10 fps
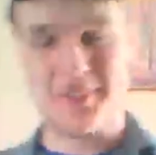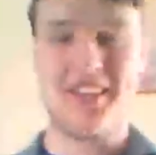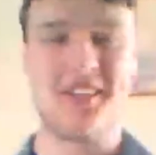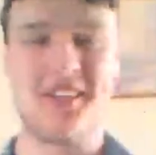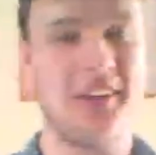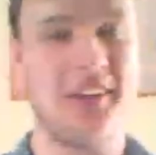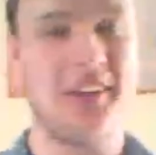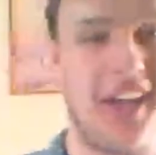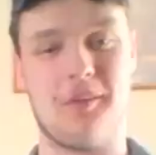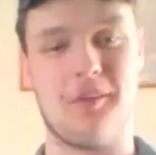Okay, I have
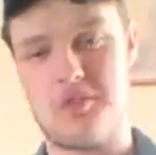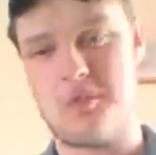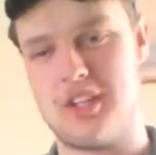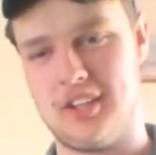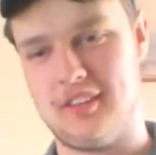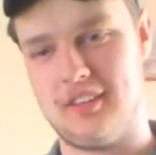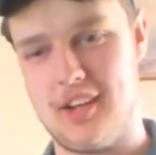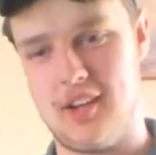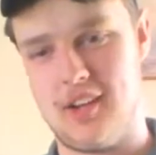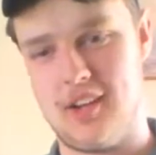no idea this is working right now.
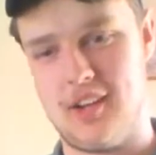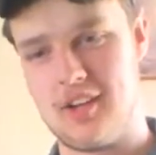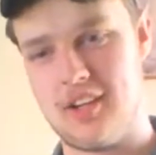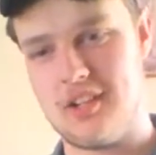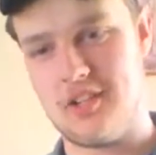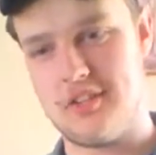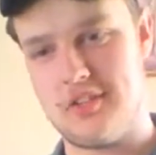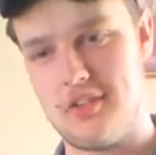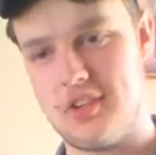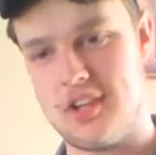I guess the internet just
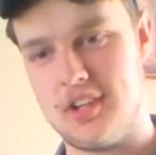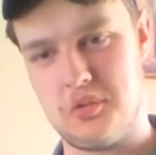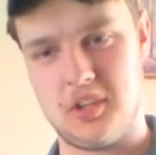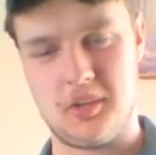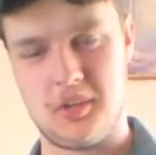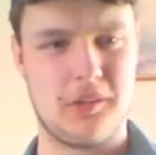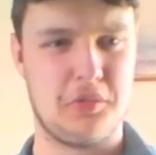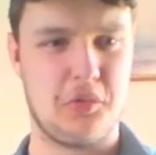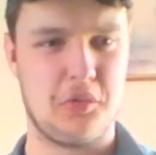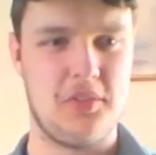decided it was going to work
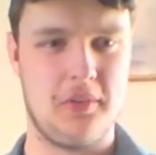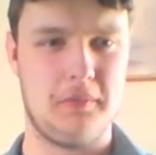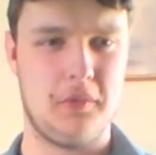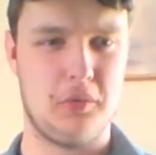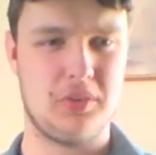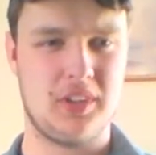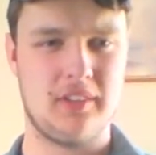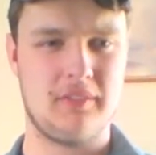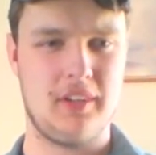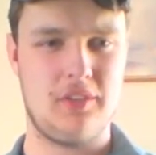for me, so hopefully
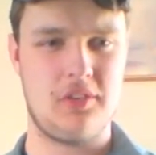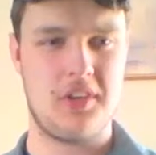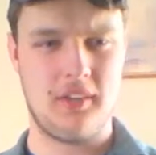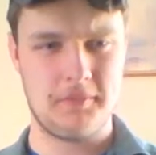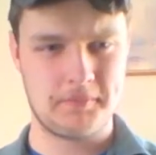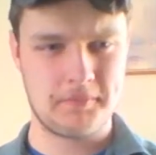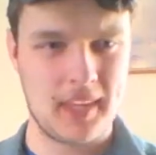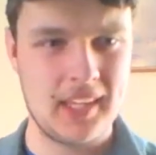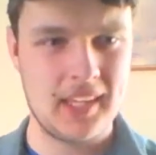it stays working.